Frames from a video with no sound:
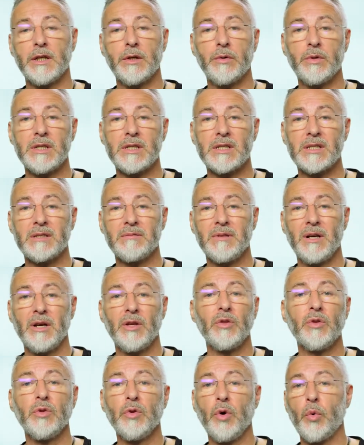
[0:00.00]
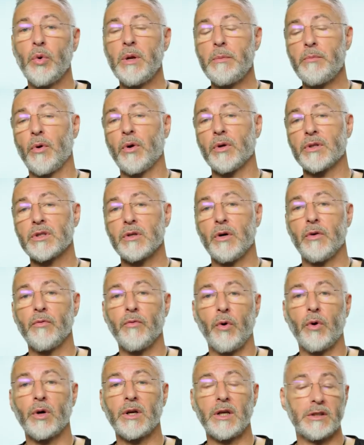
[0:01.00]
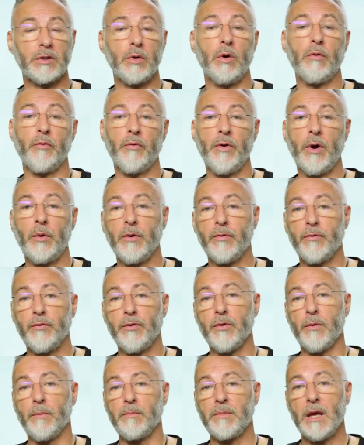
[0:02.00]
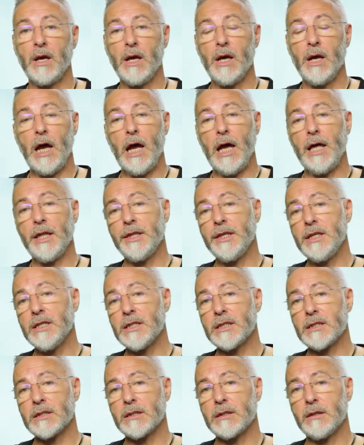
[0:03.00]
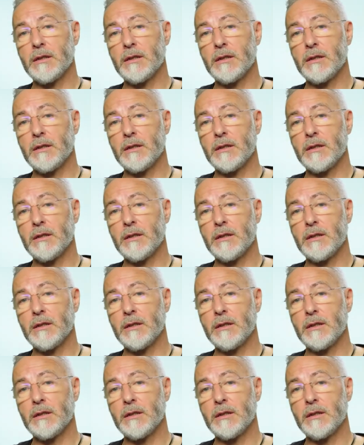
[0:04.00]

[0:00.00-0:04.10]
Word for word: there is no reports of orcas or very few. And this